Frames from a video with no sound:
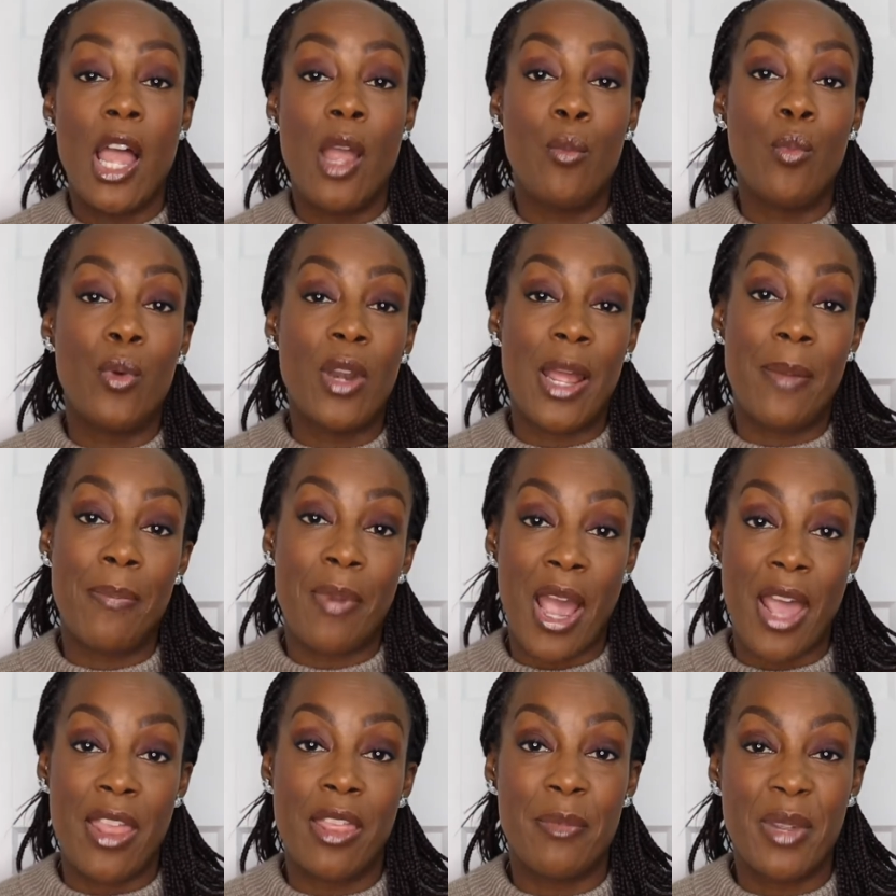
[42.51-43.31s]
Would I
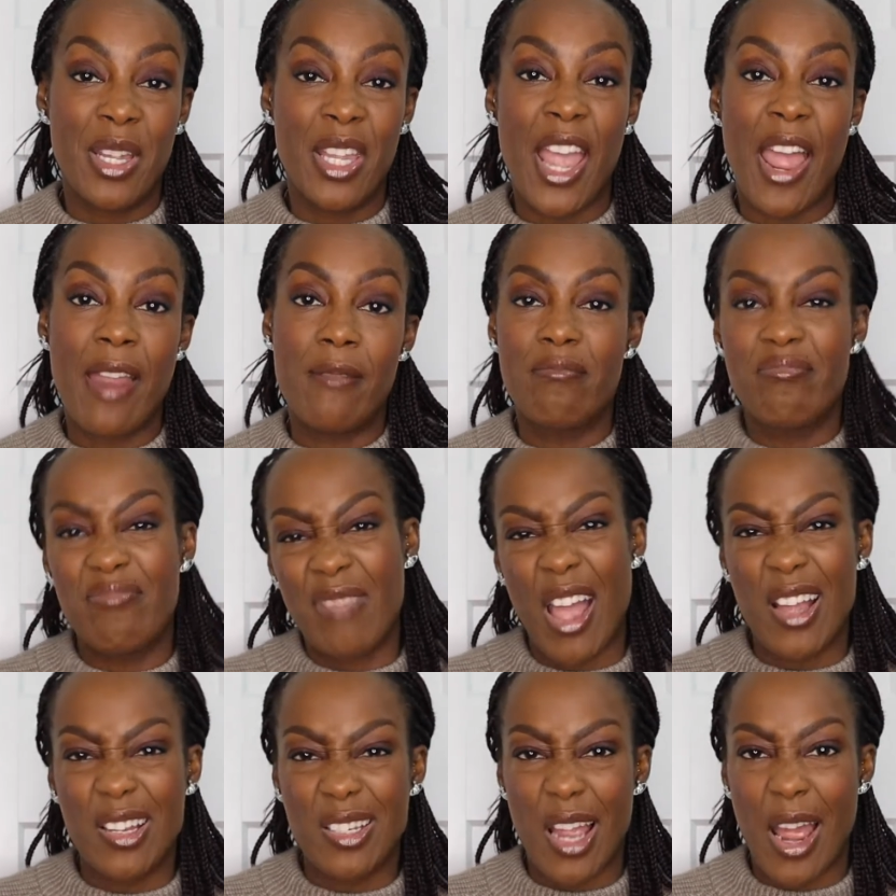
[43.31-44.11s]
buy them again?
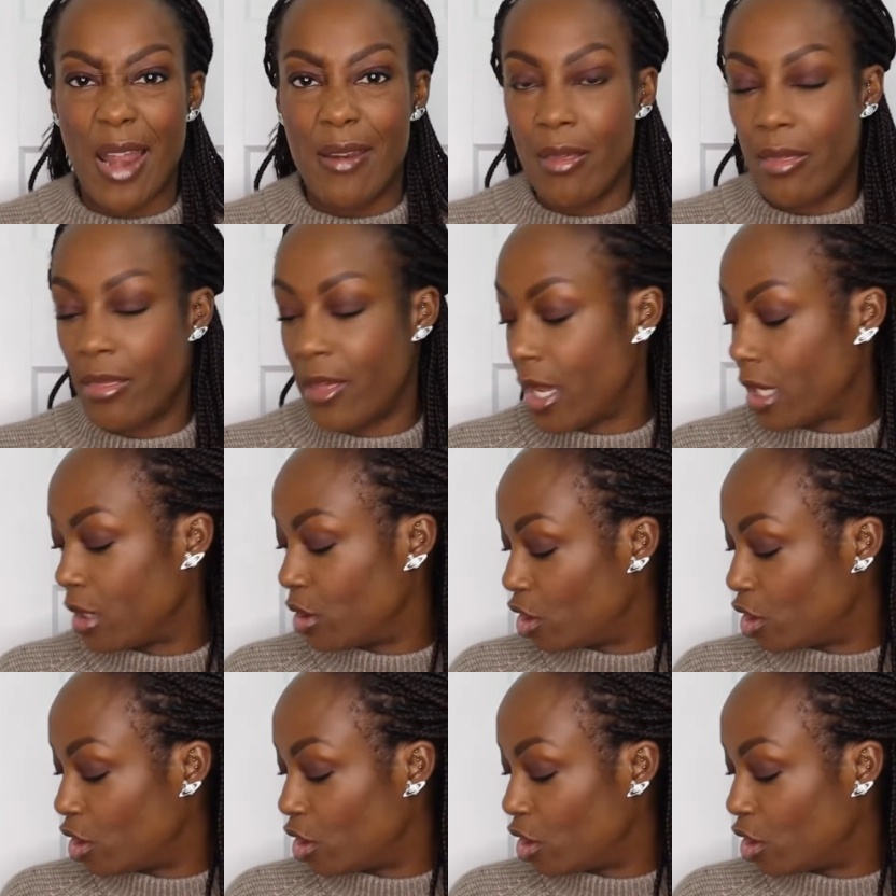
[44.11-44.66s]
That kind of thing.